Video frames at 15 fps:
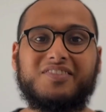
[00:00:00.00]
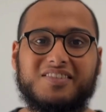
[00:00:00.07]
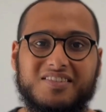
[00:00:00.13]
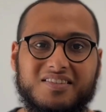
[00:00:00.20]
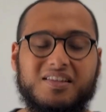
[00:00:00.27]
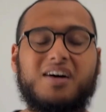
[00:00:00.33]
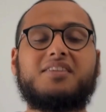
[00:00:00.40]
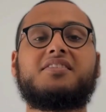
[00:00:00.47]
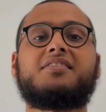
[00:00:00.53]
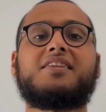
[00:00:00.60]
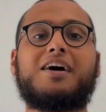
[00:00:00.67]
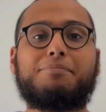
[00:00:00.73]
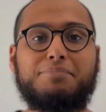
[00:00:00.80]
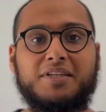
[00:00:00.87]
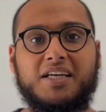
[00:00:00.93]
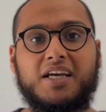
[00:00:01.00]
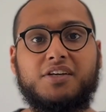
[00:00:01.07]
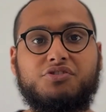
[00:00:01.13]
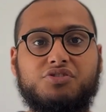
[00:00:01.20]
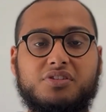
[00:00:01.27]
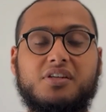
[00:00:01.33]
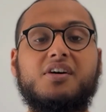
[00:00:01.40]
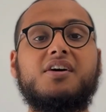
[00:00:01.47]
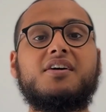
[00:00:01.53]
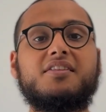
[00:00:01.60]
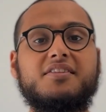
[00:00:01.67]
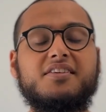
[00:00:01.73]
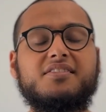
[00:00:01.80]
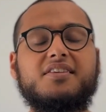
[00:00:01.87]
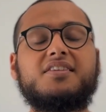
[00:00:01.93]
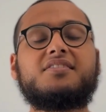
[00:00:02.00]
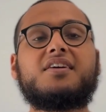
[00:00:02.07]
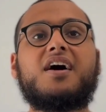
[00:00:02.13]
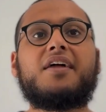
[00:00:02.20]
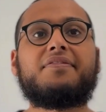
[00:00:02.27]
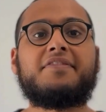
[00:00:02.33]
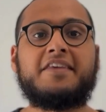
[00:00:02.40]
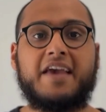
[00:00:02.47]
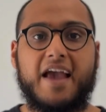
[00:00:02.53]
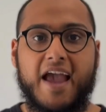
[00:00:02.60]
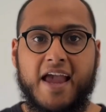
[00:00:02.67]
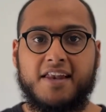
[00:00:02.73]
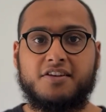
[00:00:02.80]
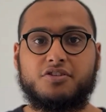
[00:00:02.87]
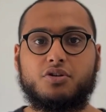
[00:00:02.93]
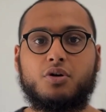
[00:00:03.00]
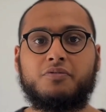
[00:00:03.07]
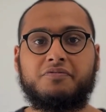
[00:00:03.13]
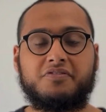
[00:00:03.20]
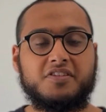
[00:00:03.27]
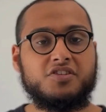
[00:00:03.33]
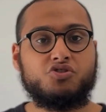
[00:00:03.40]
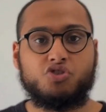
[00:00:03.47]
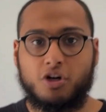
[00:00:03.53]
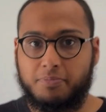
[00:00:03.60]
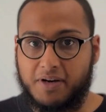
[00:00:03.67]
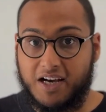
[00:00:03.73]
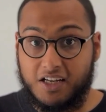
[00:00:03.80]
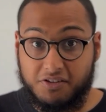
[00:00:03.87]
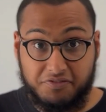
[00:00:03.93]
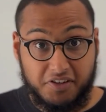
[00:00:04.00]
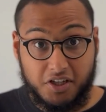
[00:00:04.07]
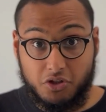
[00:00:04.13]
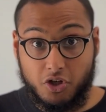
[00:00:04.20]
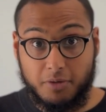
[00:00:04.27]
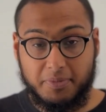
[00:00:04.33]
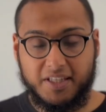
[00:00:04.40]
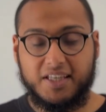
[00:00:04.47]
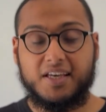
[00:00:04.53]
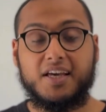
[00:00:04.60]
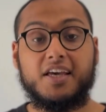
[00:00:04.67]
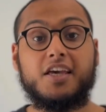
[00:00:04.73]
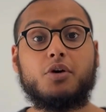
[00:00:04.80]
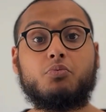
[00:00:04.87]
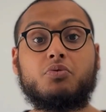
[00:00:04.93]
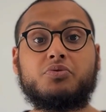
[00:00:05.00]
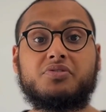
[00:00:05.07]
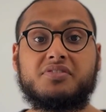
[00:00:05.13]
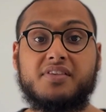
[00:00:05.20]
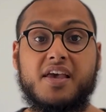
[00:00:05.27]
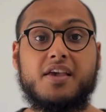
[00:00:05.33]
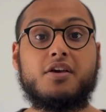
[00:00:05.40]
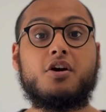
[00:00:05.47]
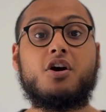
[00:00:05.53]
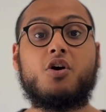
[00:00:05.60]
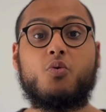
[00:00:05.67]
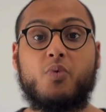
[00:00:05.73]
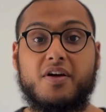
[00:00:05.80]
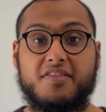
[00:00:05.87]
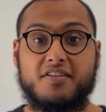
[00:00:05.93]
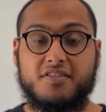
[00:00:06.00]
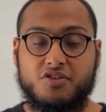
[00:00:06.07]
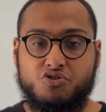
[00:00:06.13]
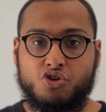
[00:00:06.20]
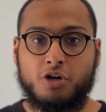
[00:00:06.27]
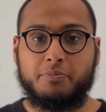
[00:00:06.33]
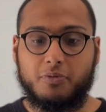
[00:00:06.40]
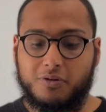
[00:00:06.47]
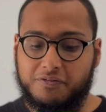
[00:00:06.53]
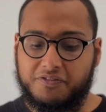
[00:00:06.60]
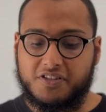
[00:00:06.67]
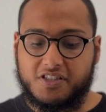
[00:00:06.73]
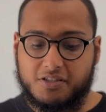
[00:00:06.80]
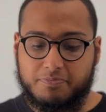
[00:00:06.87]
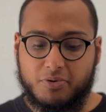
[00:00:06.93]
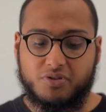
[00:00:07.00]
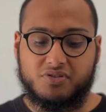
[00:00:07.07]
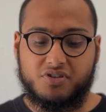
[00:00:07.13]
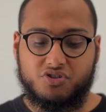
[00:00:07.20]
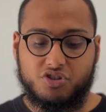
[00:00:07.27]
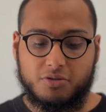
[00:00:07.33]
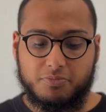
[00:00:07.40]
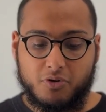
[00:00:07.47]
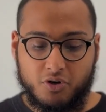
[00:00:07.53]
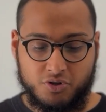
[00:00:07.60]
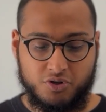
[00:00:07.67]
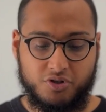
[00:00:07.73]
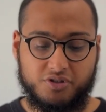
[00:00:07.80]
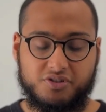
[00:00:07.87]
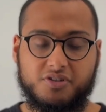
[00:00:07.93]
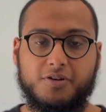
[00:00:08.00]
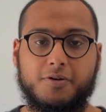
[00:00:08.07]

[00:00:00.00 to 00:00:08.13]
starting the application. This is at the end of the job advert. Normally, it will say whether the job offers sponsorship or not.